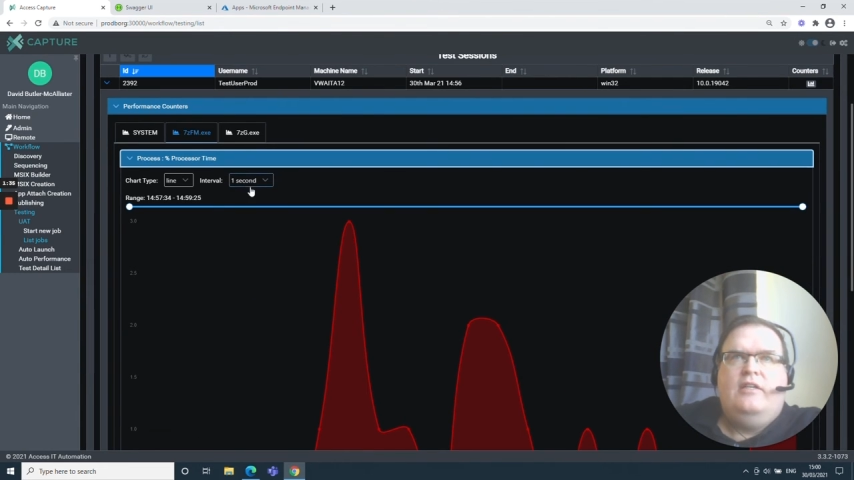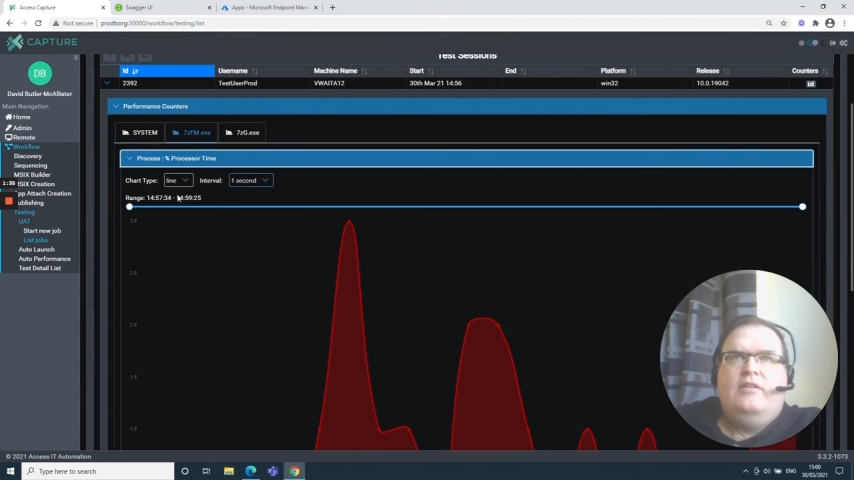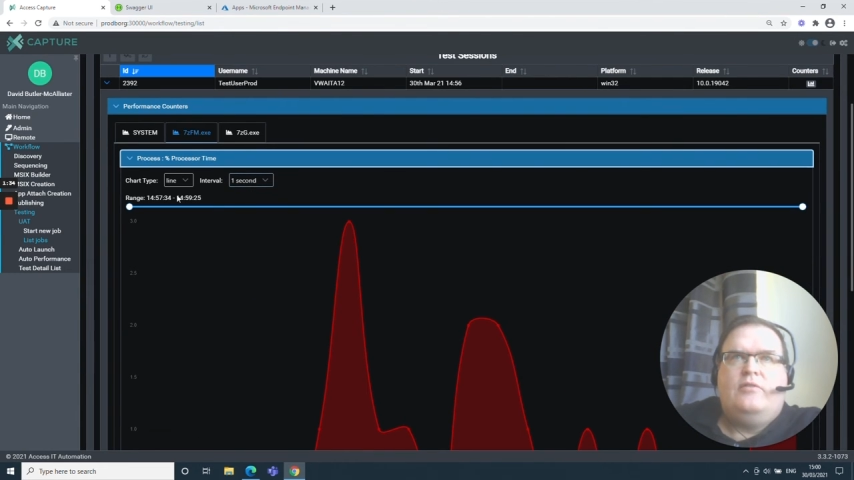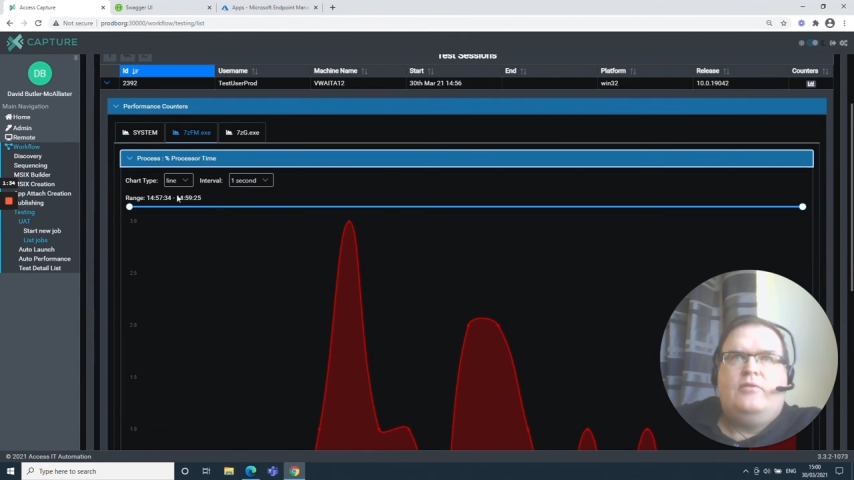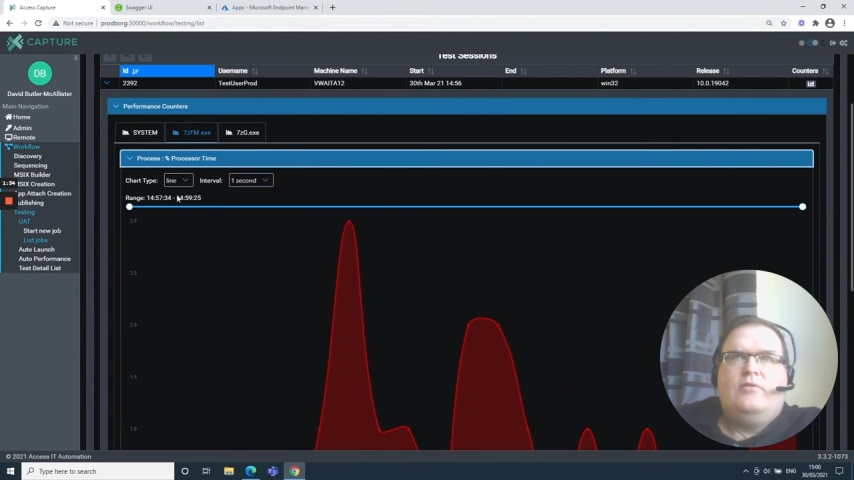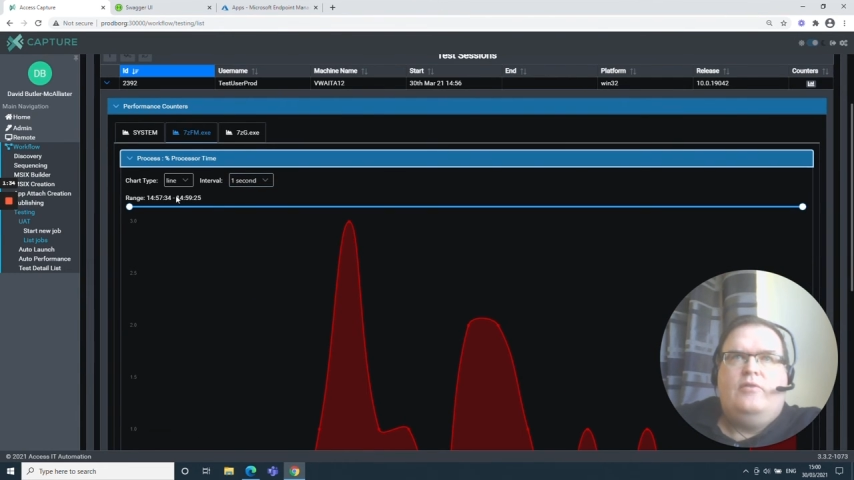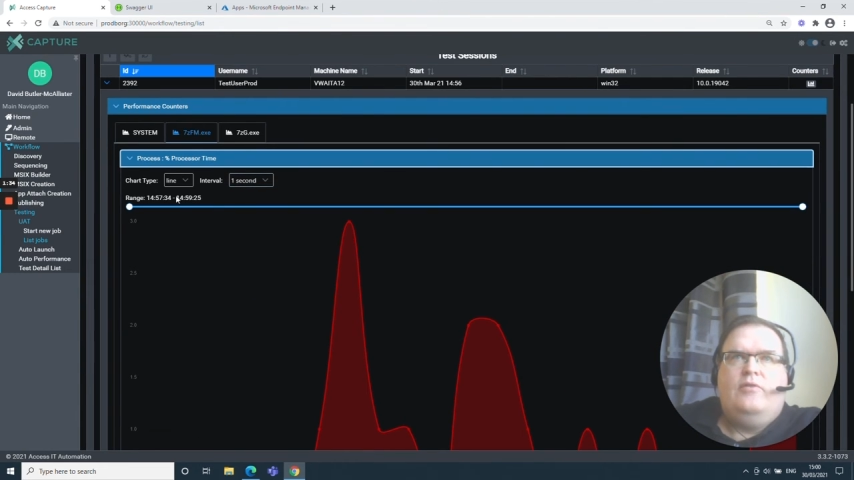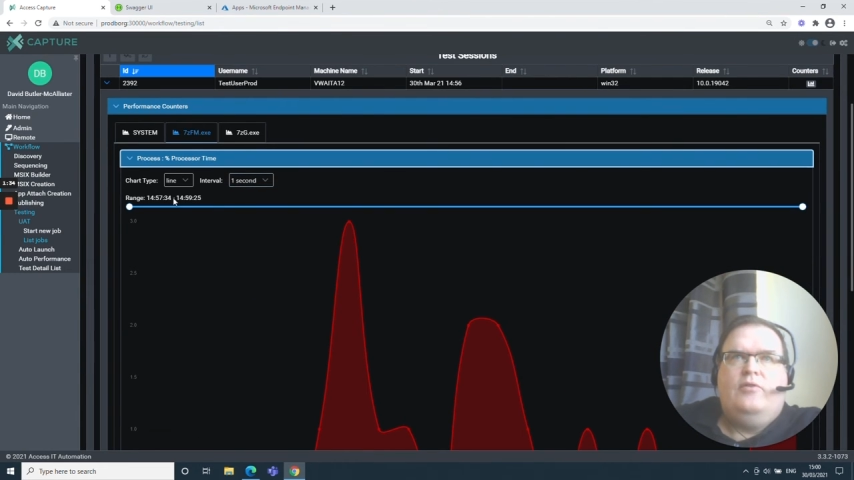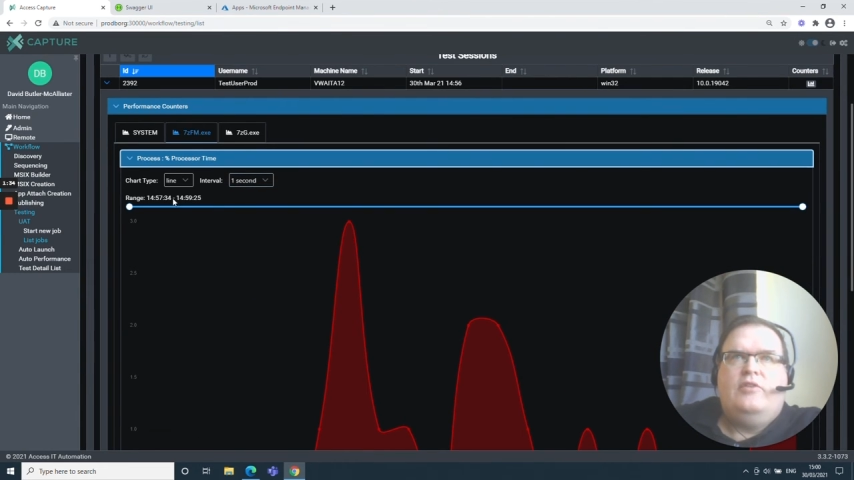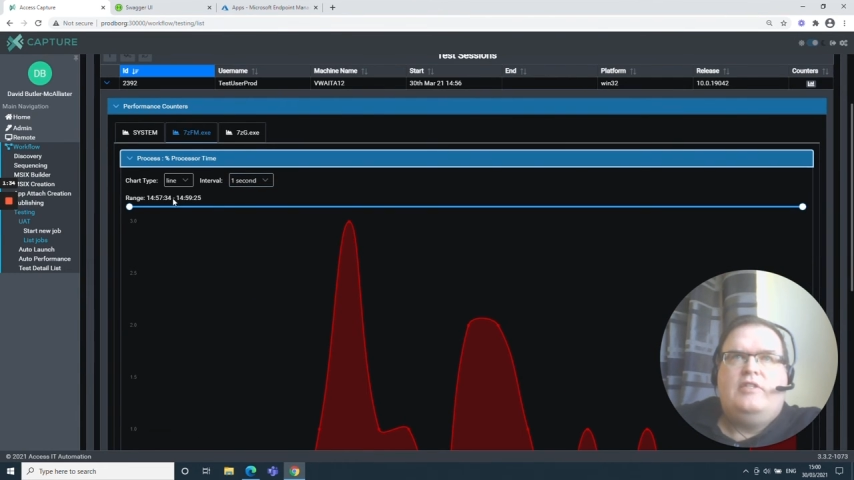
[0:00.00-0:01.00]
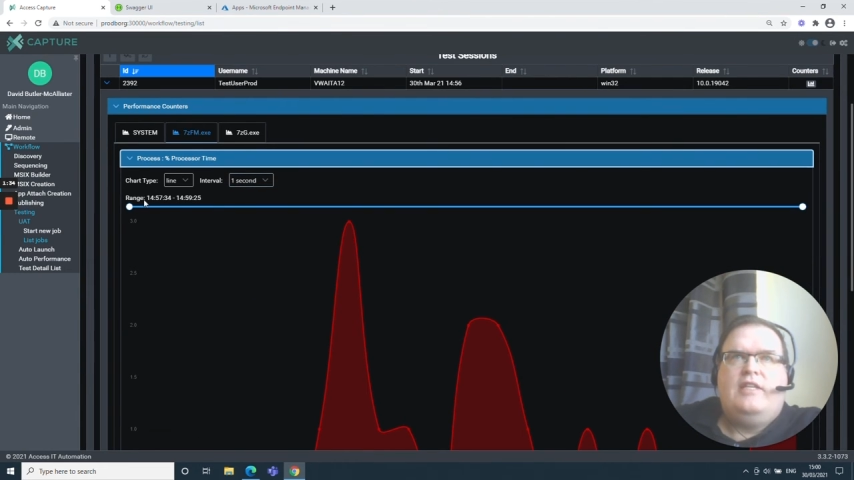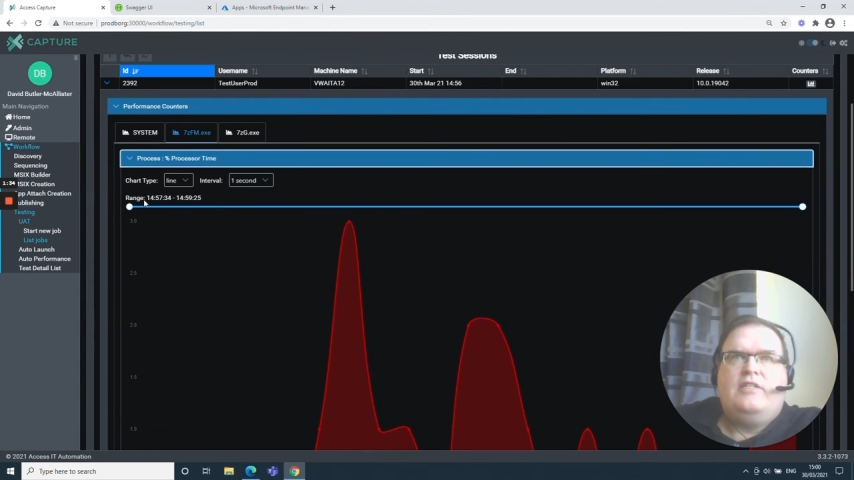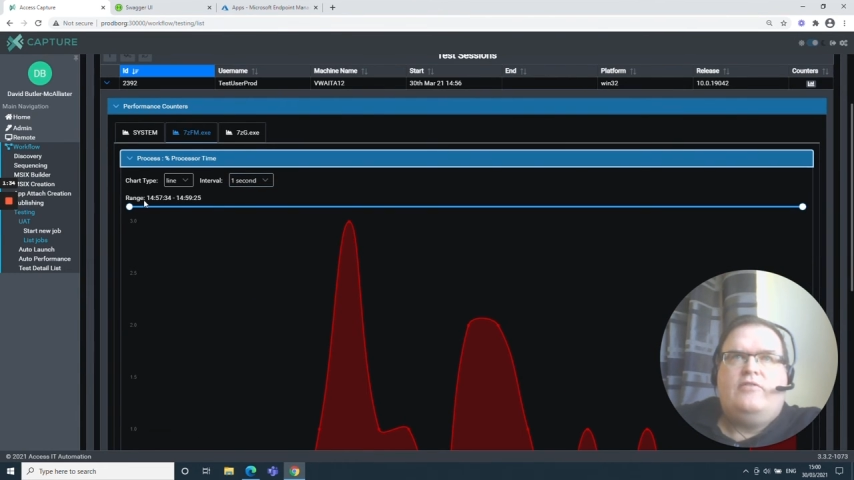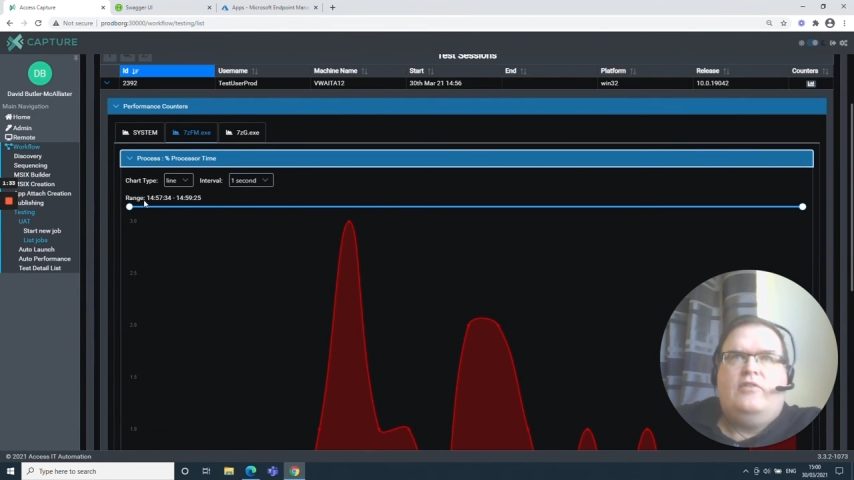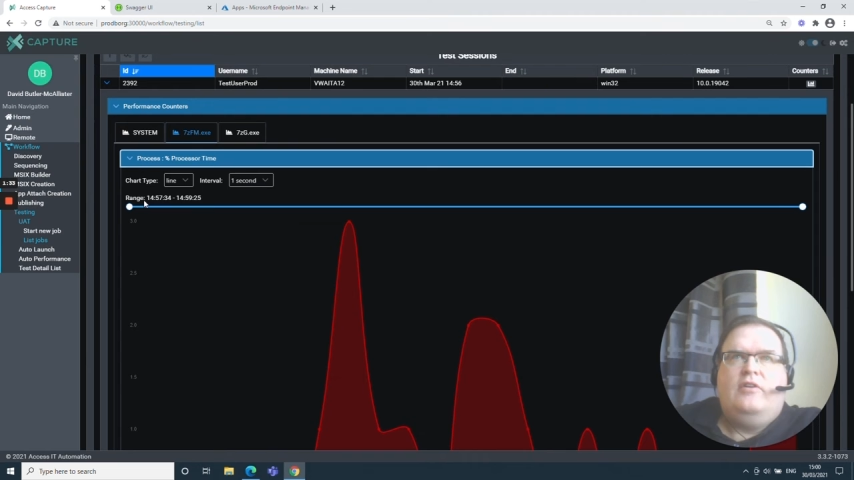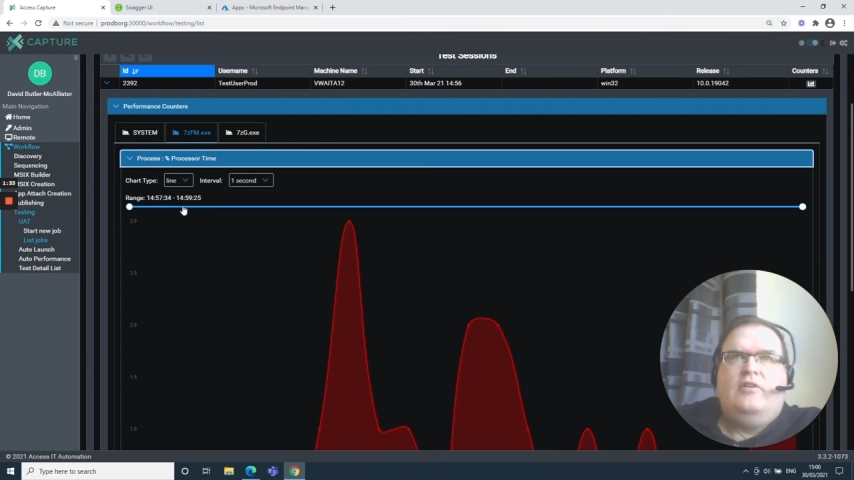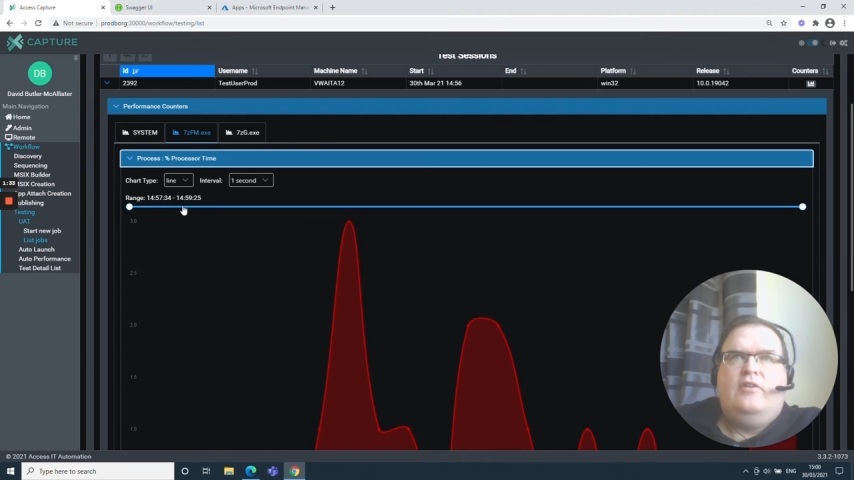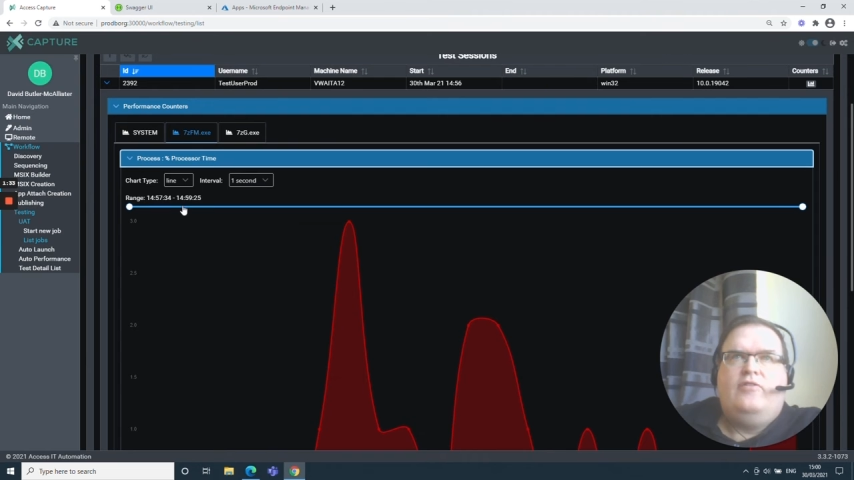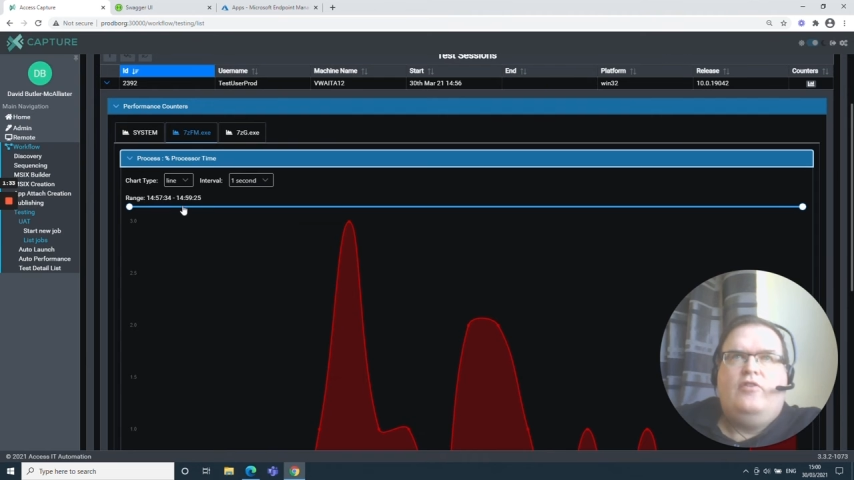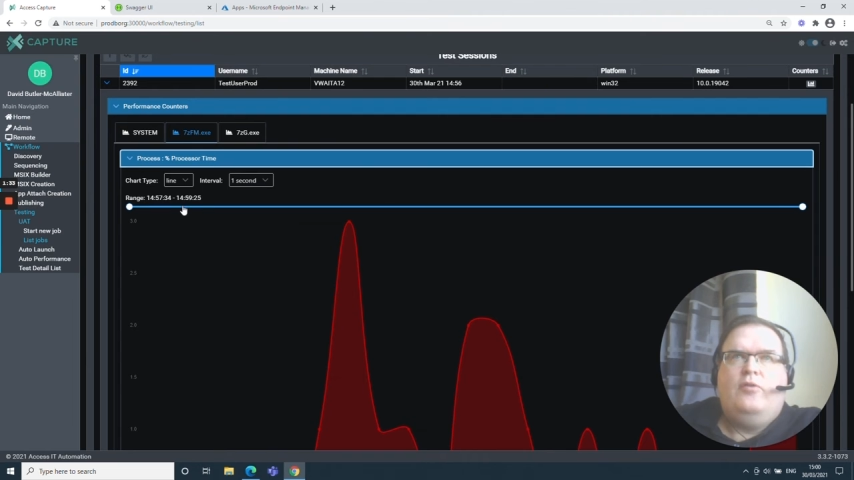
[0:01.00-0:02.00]
So I was only on the test for a
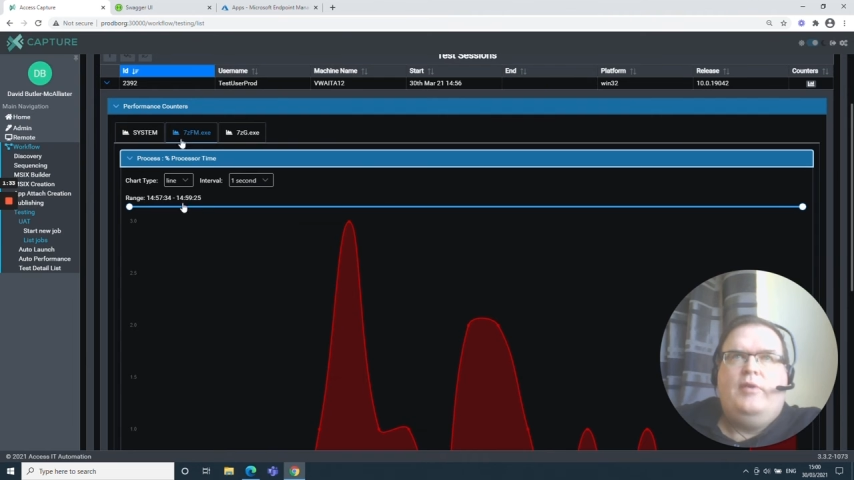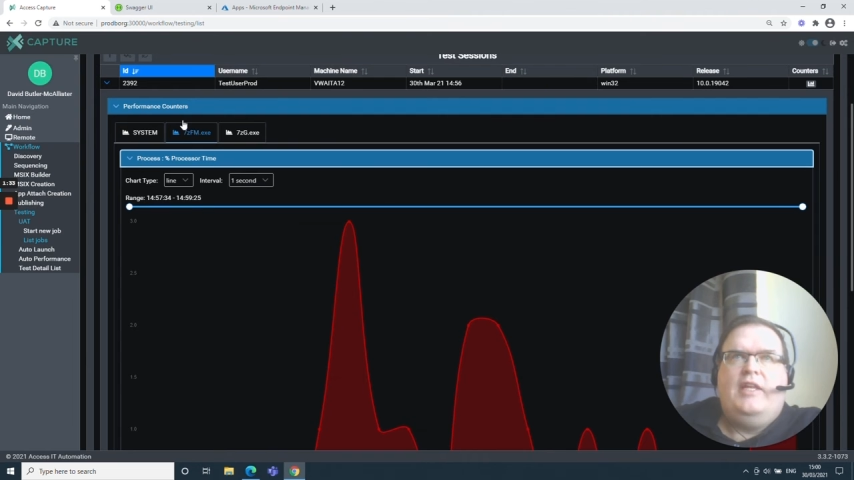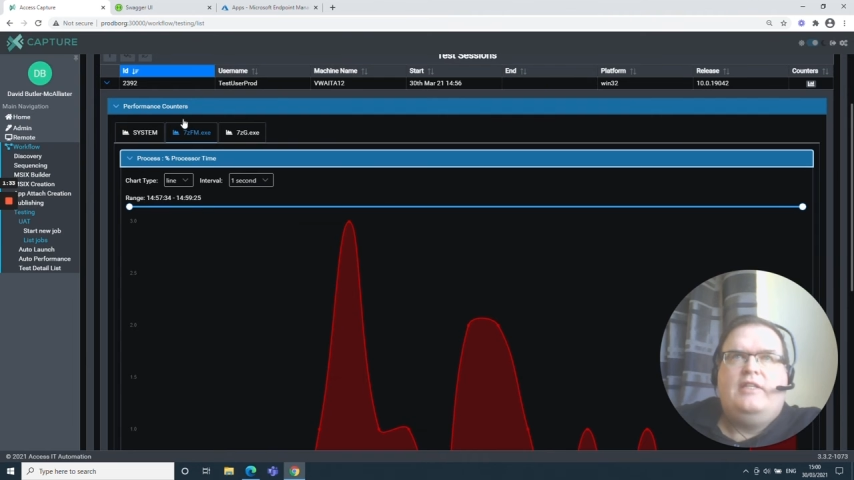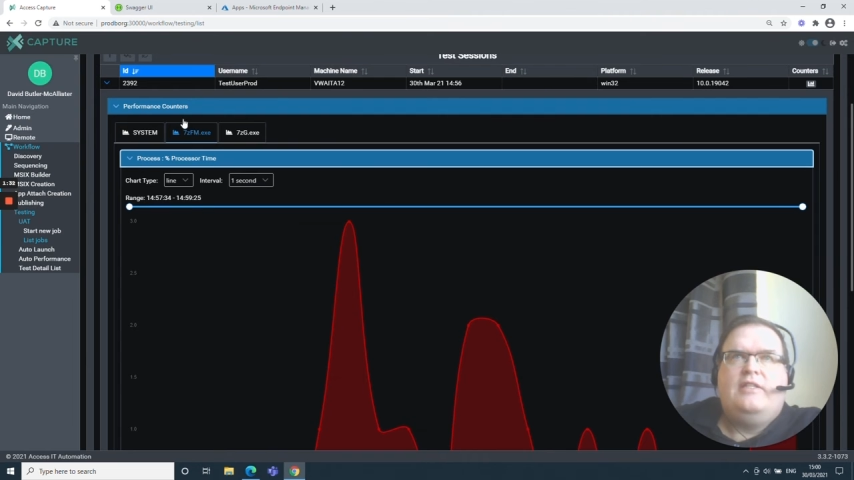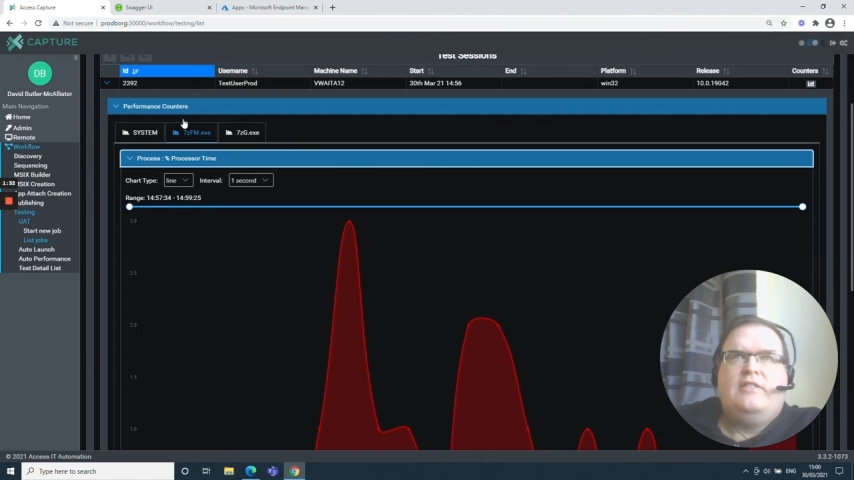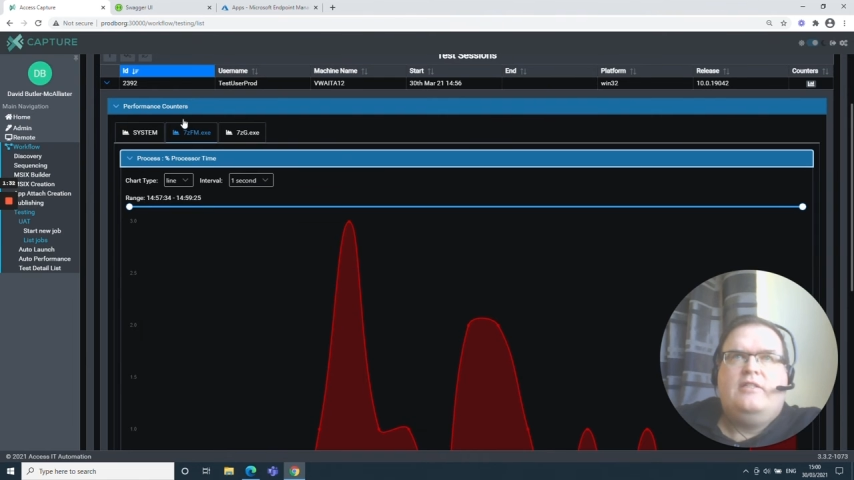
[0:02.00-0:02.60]
few minutes,